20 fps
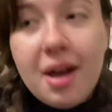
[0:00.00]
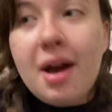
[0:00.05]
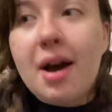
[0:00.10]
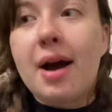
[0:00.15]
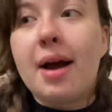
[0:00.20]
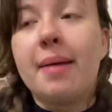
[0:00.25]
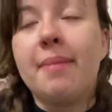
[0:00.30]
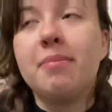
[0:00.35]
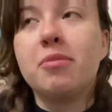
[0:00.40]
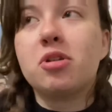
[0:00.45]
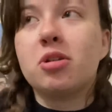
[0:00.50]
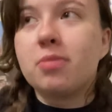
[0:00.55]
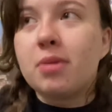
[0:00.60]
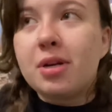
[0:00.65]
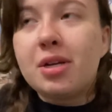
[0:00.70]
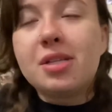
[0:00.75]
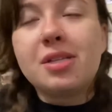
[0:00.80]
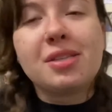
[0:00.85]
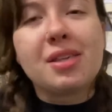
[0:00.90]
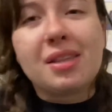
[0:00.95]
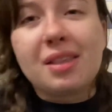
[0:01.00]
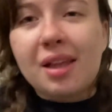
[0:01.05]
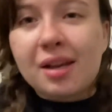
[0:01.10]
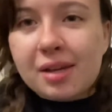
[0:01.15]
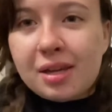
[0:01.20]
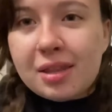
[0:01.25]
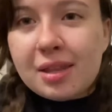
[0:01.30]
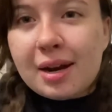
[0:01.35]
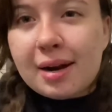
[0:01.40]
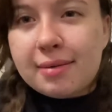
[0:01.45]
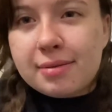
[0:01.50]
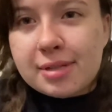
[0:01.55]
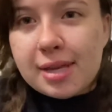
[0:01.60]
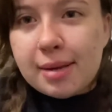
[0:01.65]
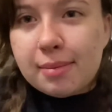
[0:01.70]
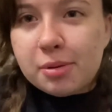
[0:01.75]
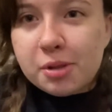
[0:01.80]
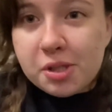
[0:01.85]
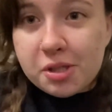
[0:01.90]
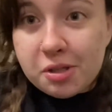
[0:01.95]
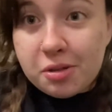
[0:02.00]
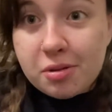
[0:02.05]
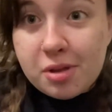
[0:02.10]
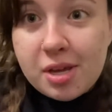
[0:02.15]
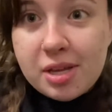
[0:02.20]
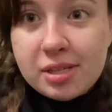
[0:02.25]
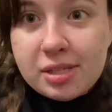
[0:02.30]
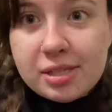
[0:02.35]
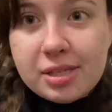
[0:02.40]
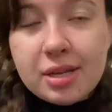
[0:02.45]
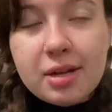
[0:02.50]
I'm tremendously lucky that I was able to do this.